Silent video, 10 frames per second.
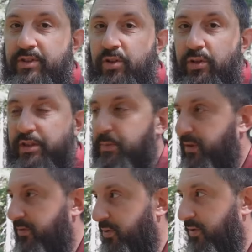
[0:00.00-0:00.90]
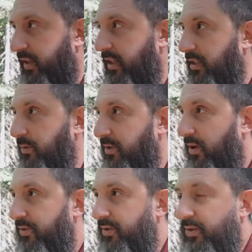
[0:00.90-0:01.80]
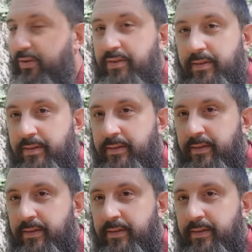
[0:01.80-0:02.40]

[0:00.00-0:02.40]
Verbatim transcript: Is the Holy Spirit of truth leading you into all truth?